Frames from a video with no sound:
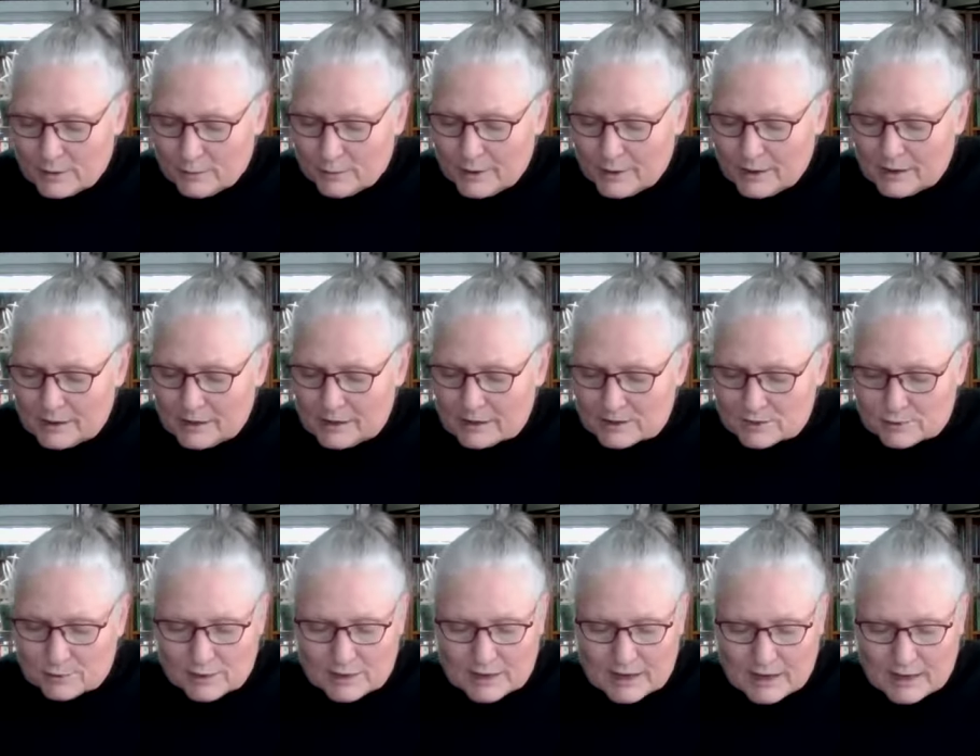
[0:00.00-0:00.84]
When
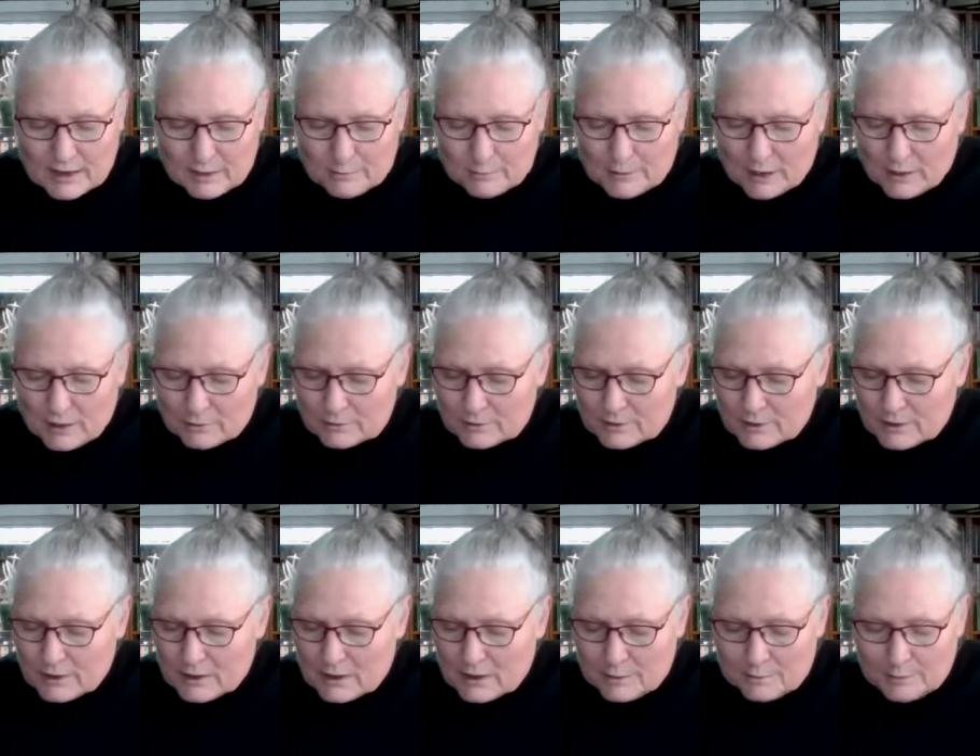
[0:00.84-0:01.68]
Israel came out
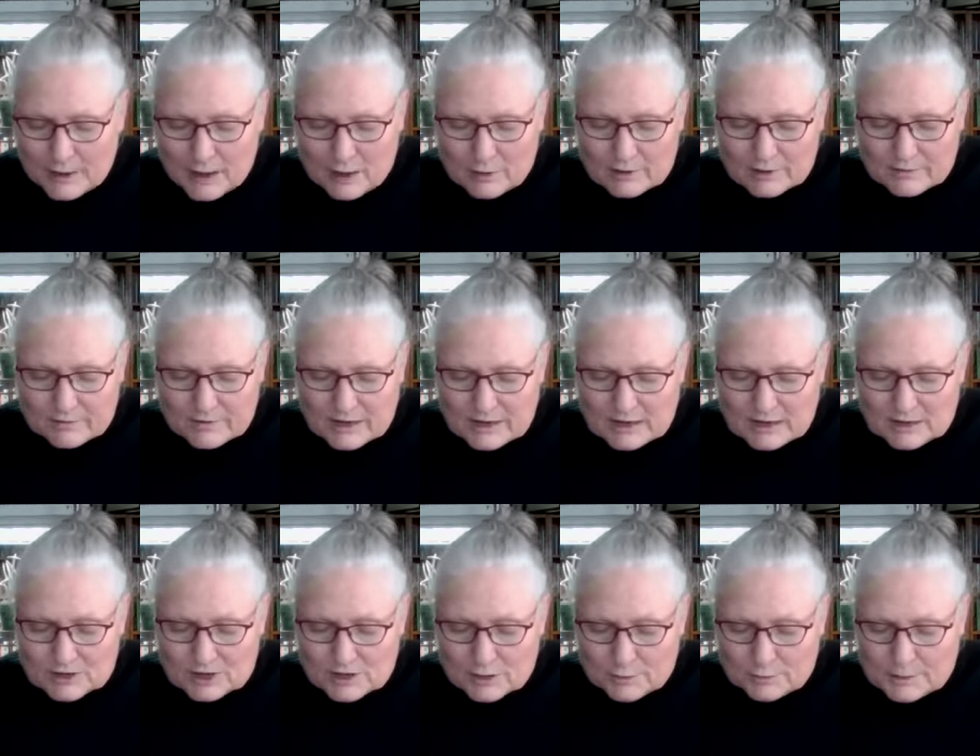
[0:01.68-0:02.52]
up out of
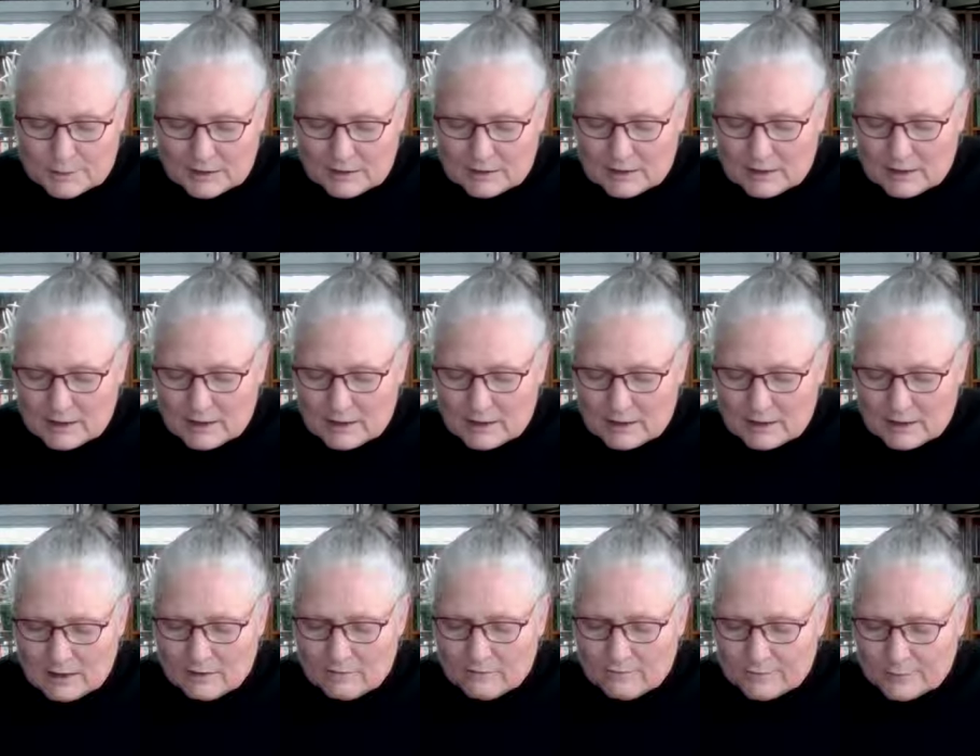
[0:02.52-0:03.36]
Egypt and then
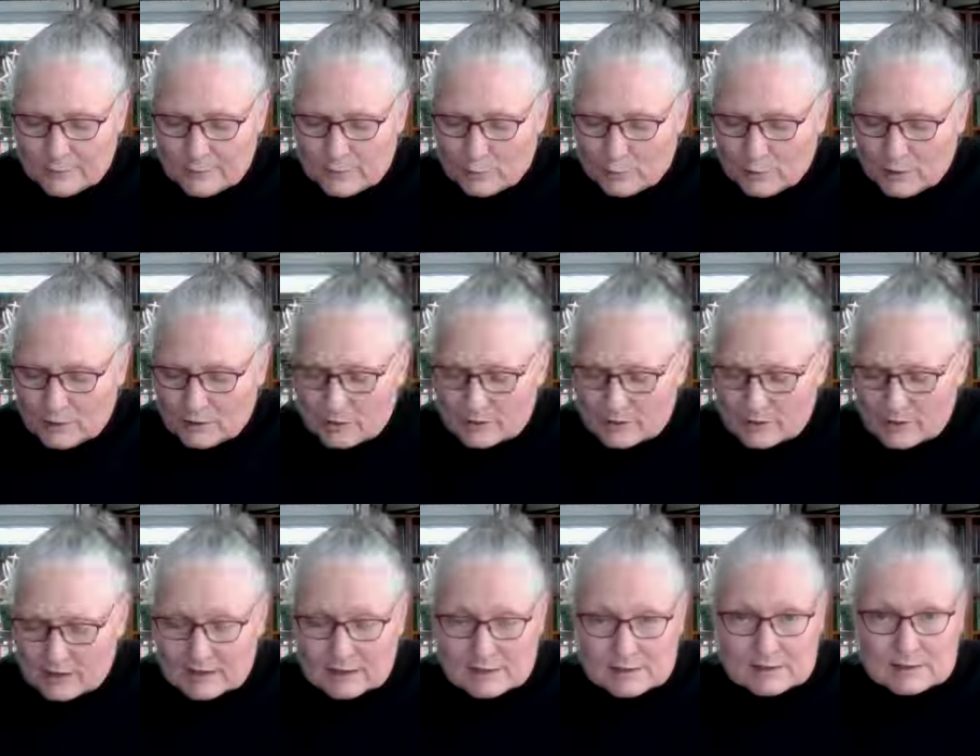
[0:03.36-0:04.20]
in from the
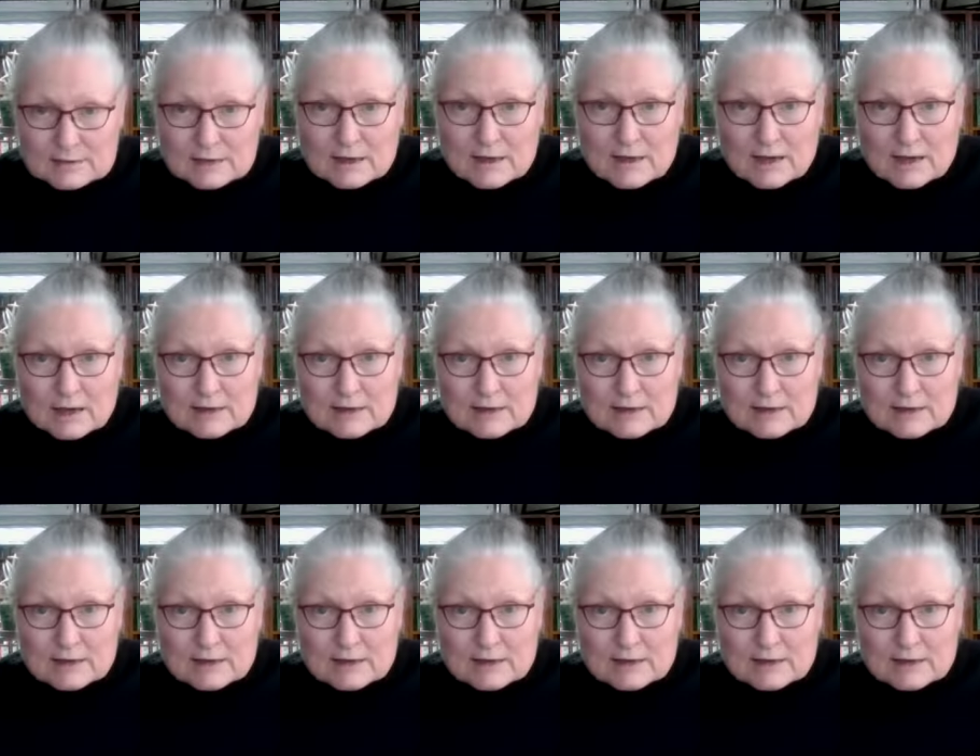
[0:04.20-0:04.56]
wilderness,